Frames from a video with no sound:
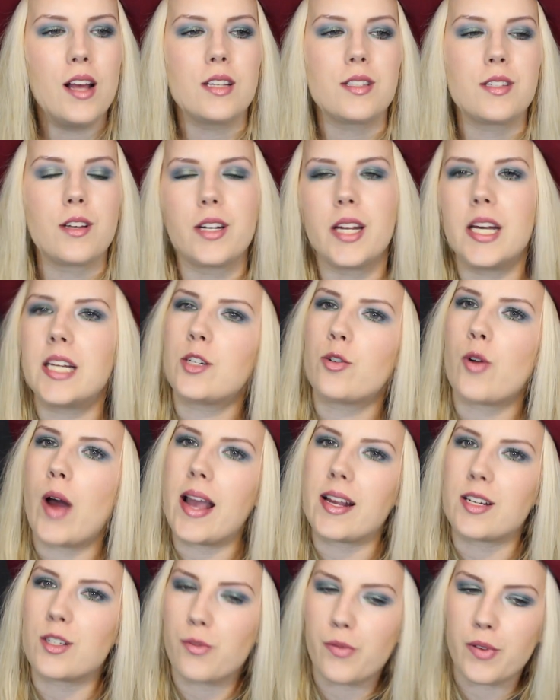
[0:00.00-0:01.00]
So they're
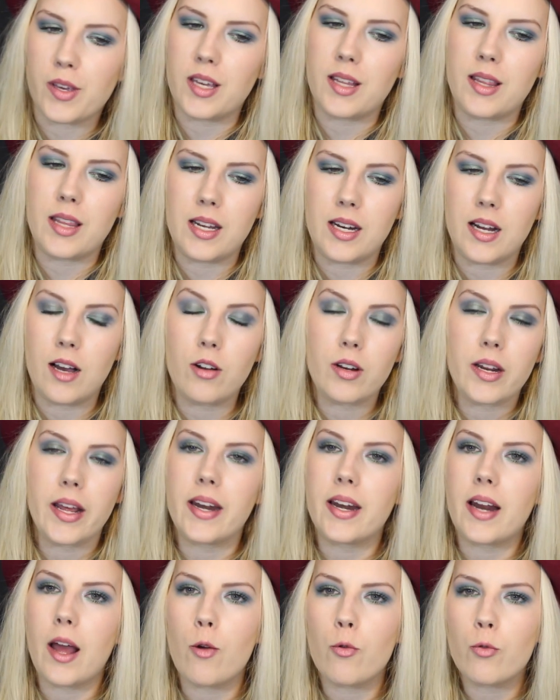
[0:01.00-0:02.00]
trying to figure that out,
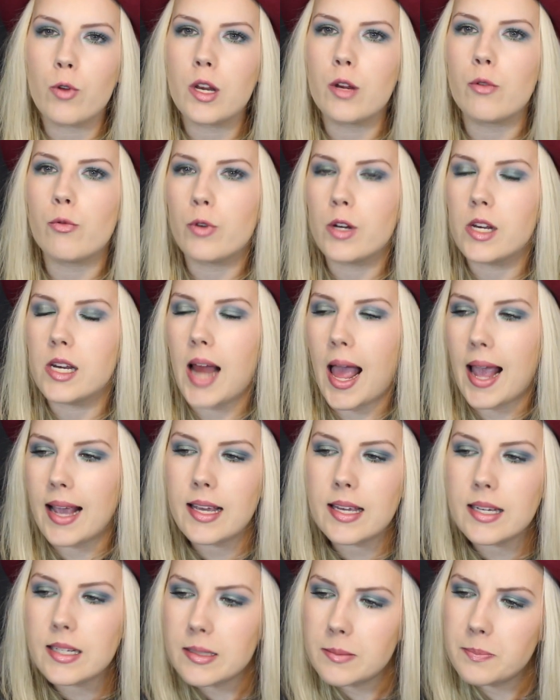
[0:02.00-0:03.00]
and I really
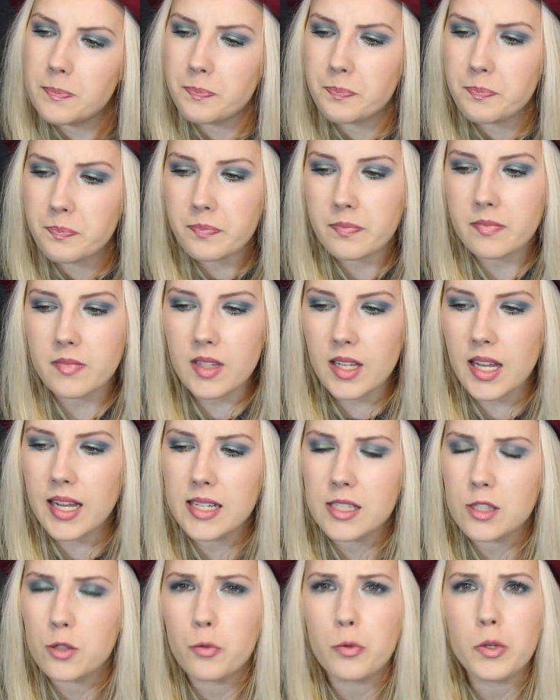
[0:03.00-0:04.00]
like it.
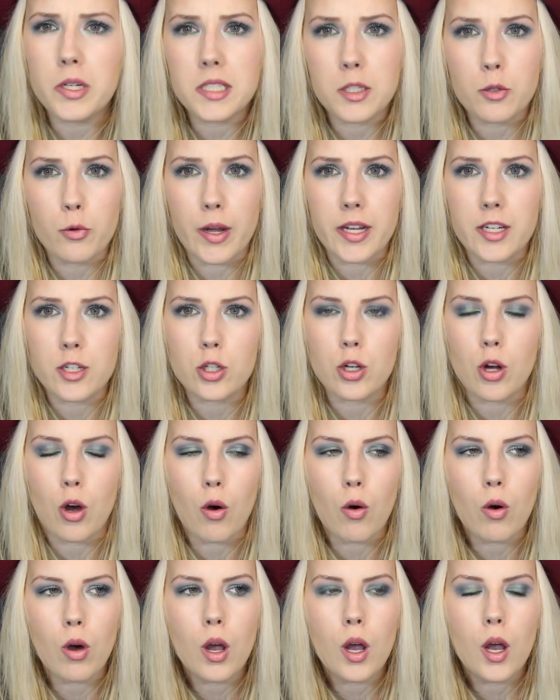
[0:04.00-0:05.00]
It's a really great
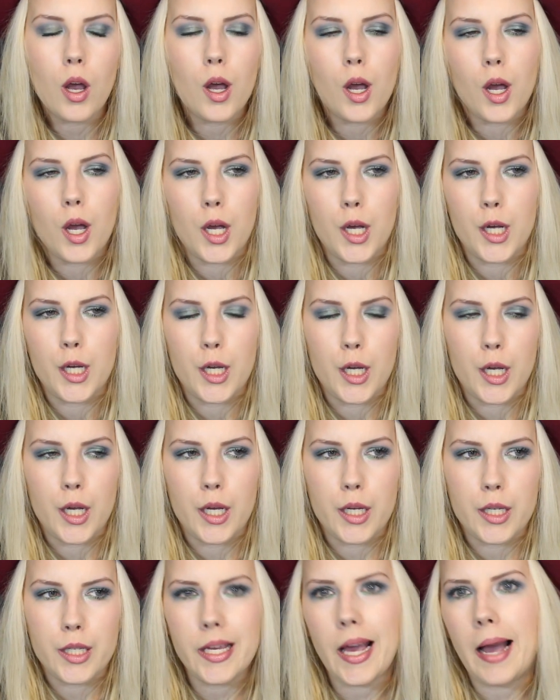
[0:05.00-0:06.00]
show.
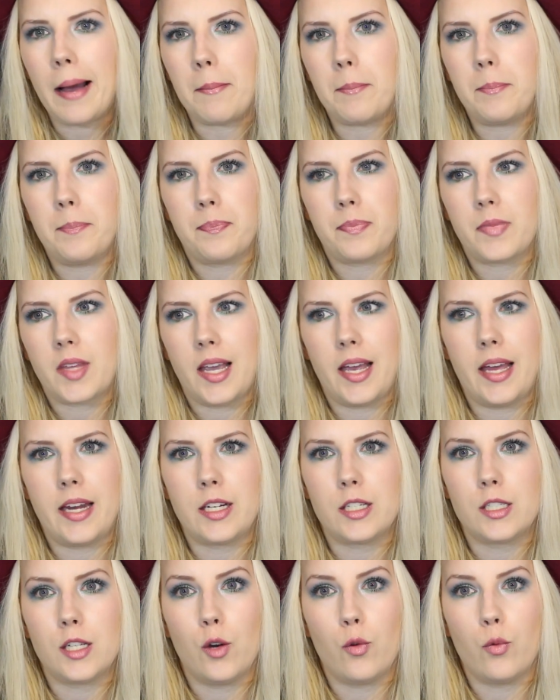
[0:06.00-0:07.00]
Yeah,
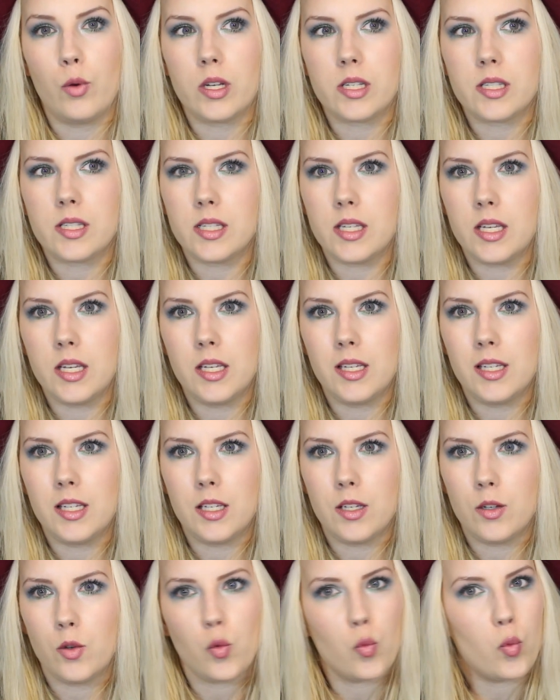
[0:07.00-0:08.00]
and we'll
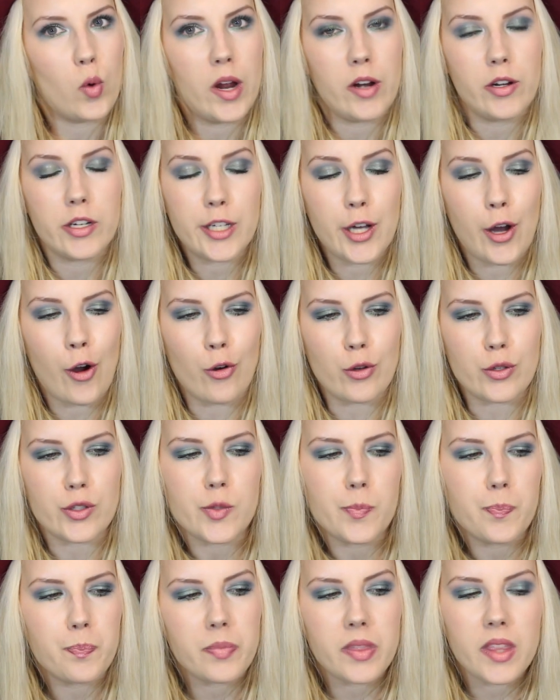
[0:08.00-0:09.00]
see where it
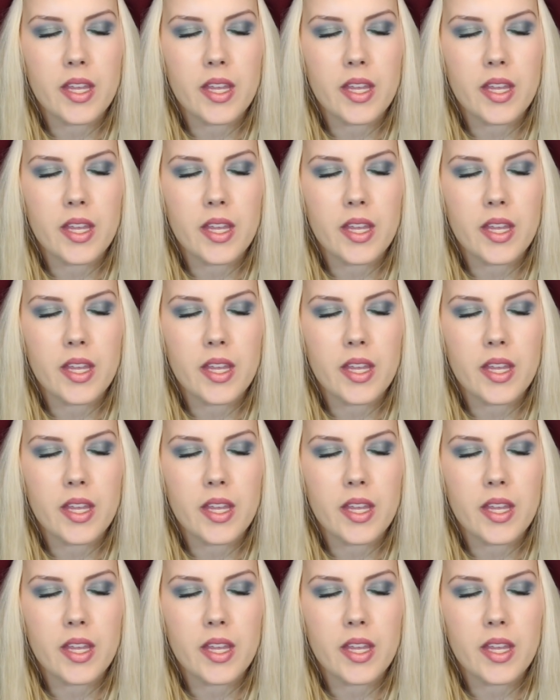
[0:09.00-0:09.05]
goes.